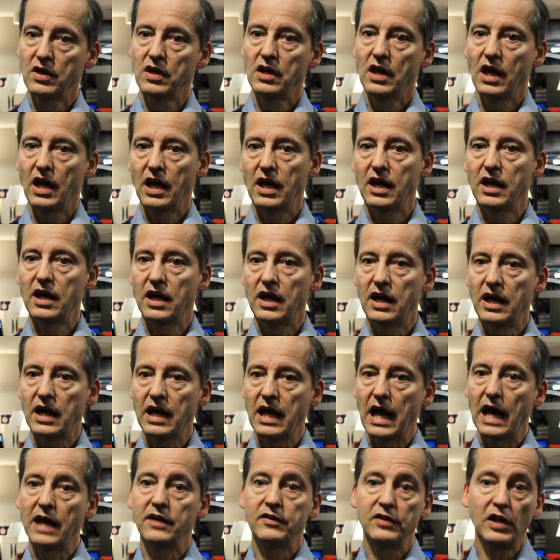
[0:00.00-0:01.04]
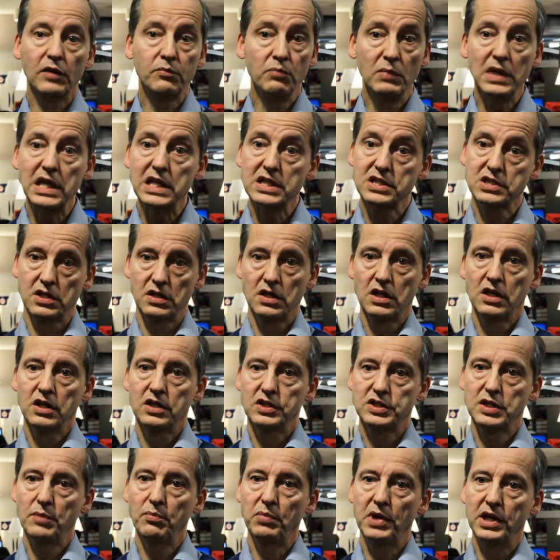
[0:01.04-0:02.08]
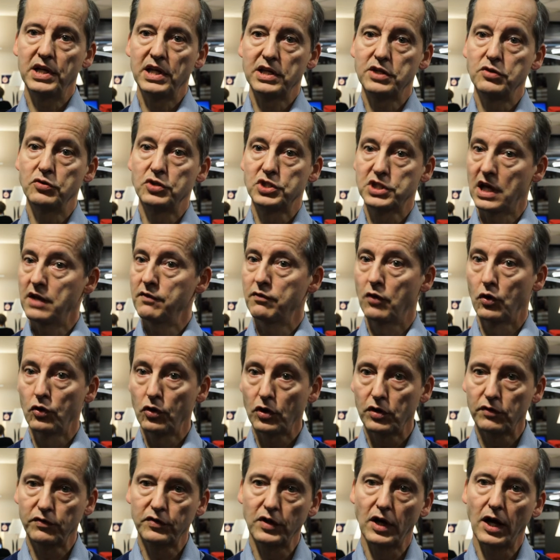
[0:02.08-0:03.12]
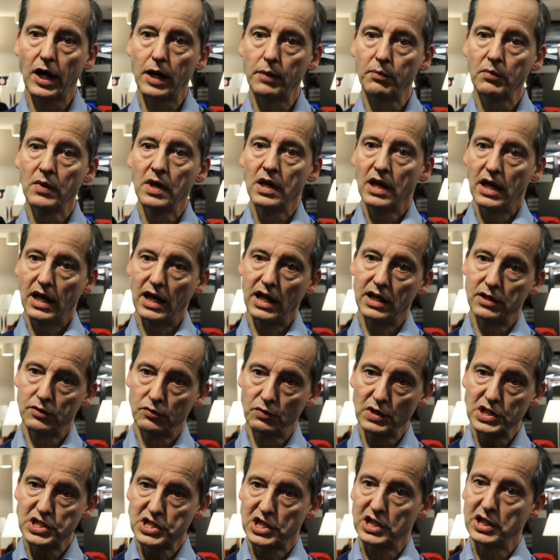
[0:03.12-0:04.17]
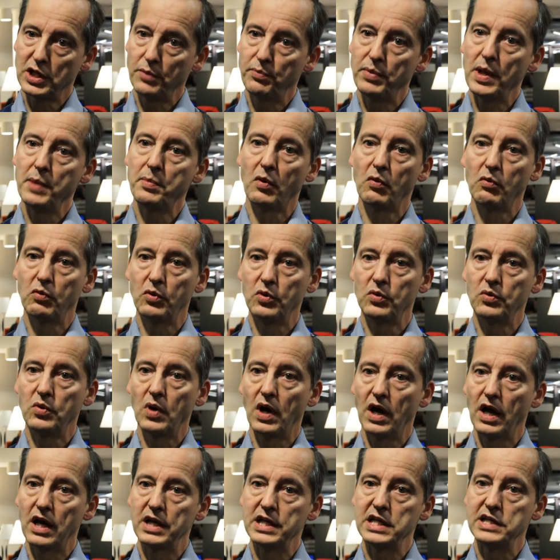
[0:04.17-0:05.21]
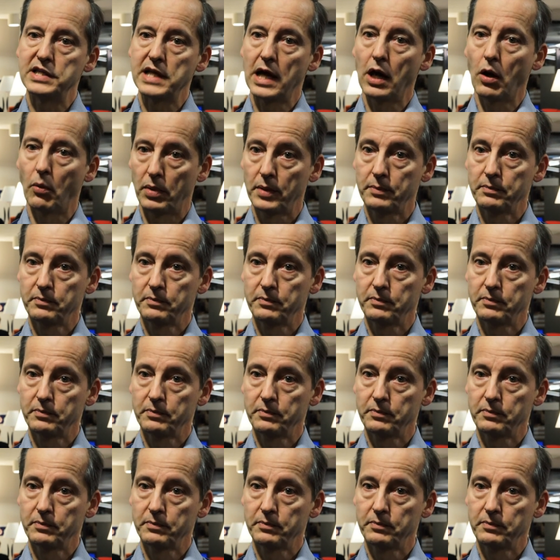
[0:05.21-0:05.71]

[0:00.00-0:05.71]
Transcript: and that means simply that you save a lot of time in reaching the people who need help.